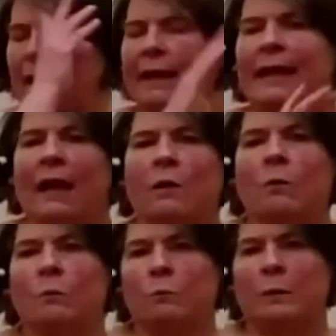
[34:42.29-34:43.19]
And
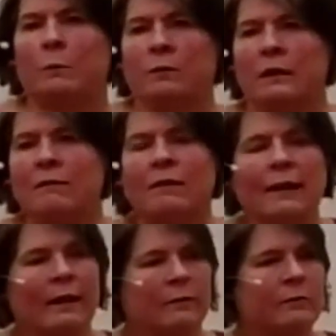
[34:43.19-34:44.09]
now people are leaving
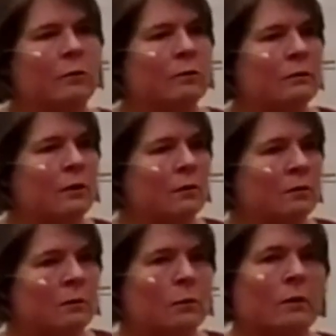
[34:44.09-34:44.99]
the household to go
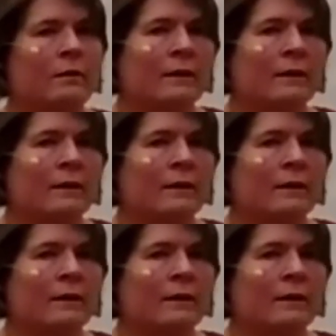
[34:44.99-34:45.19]
do the work.